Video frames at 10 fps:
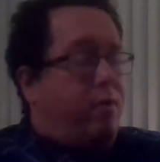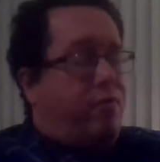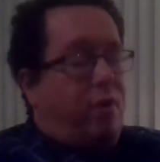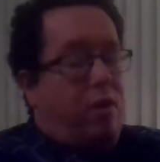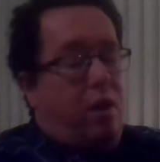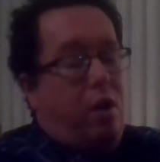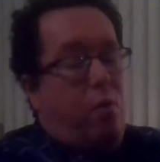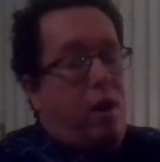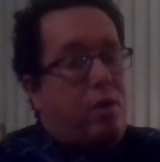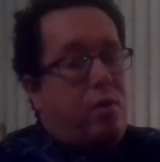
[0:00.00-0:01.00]
for a long
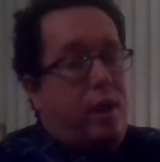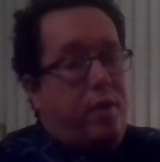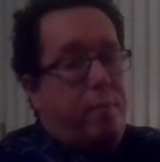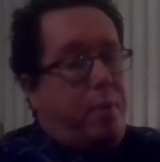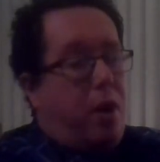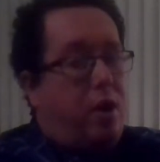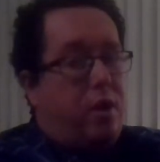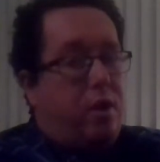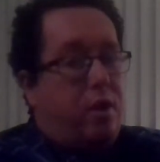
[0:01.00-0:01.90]
walk around the park,